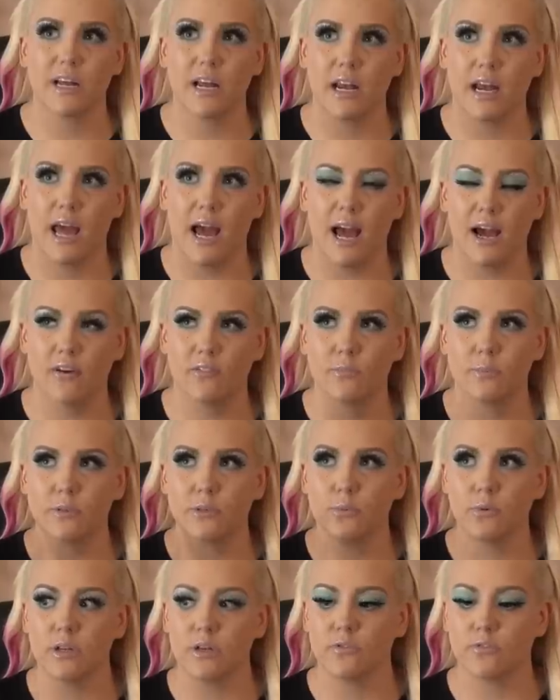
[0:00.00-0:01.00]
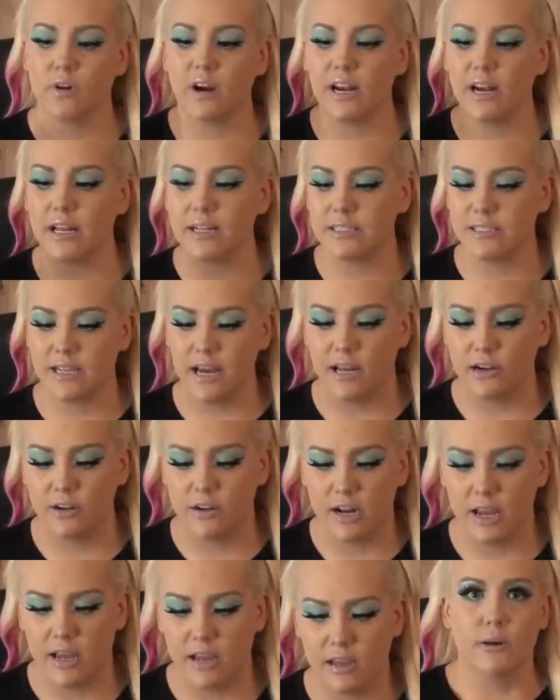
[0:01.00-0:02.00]
it in half between Friday and
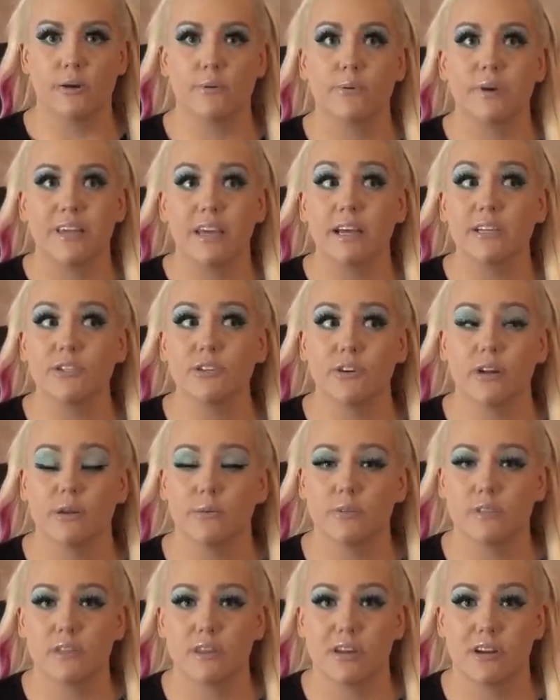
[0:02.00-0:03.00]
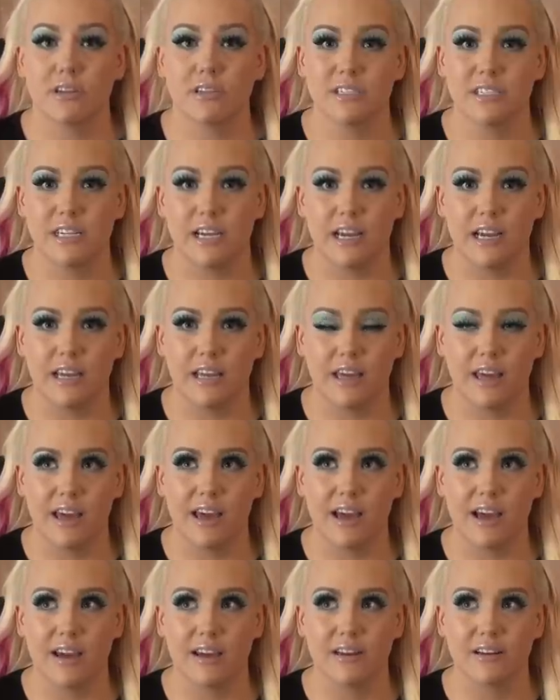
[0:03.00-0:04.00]
Saturday. But yesterday was Thursday,
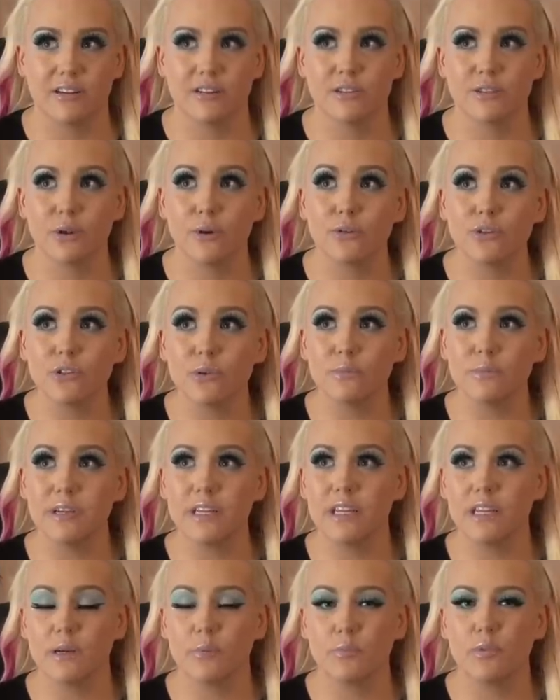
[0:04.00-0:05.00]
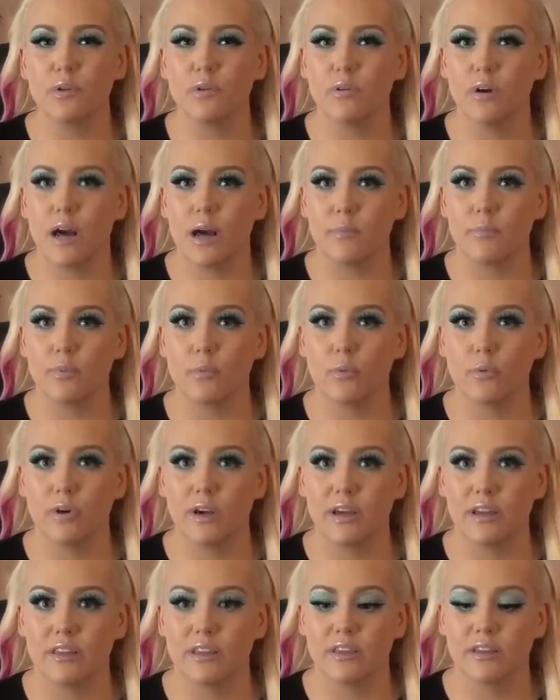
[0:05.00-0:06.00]
and social media blew up
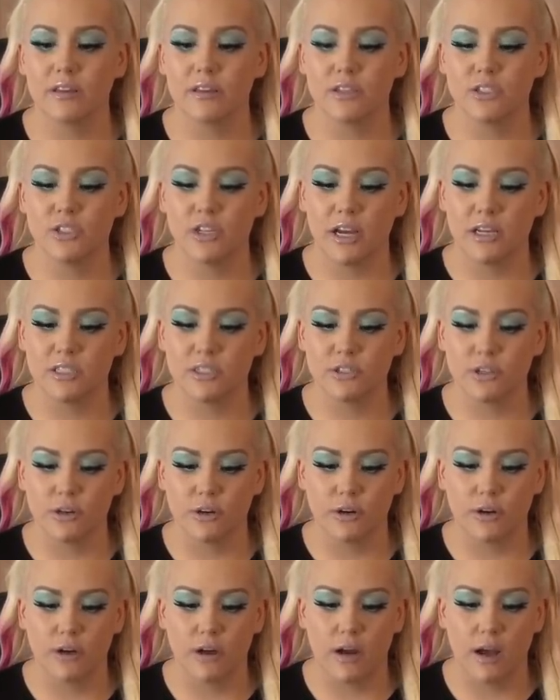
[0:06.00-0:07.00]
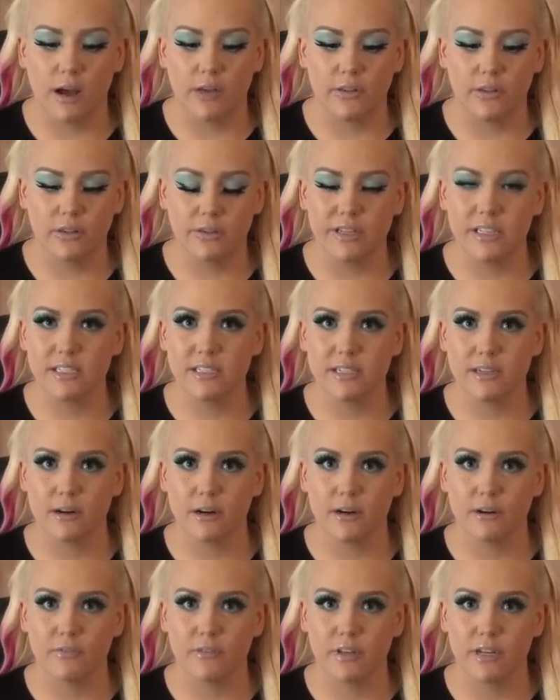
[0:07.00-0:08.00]
with Chester, uh, the lead
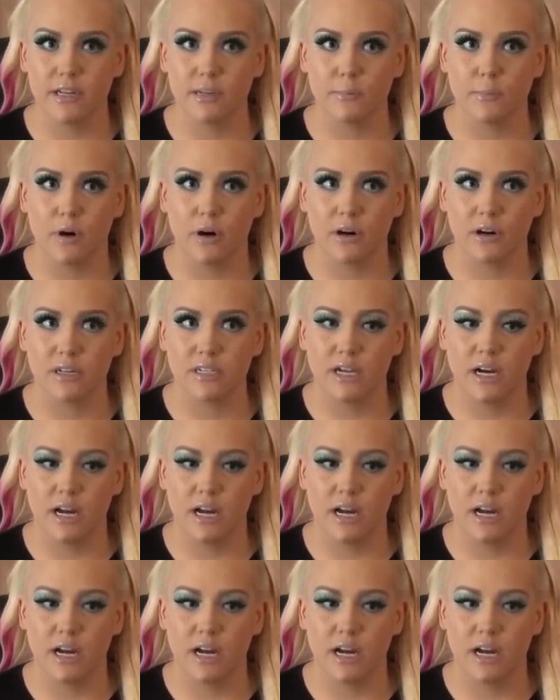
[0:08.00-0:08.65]
singer of Linkin Park,